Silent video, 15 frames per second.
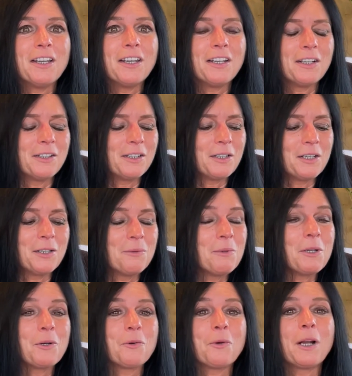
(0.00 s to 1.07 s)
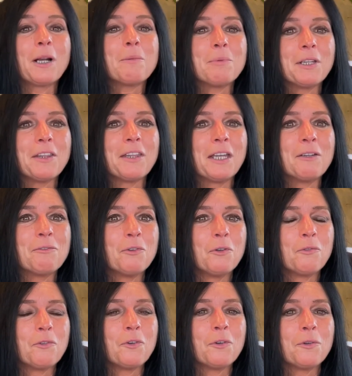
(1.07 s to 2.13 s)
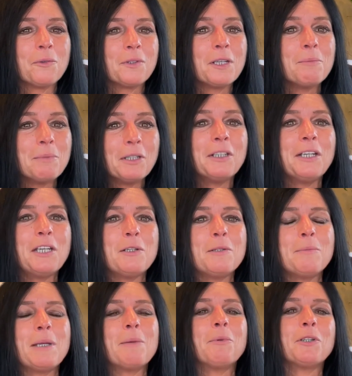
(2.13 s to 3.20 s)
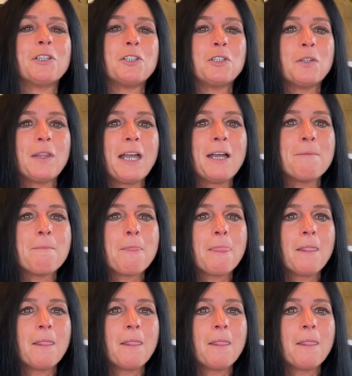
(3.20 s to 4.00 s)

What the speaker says: and incredibly thankful for the ability to be able to do that.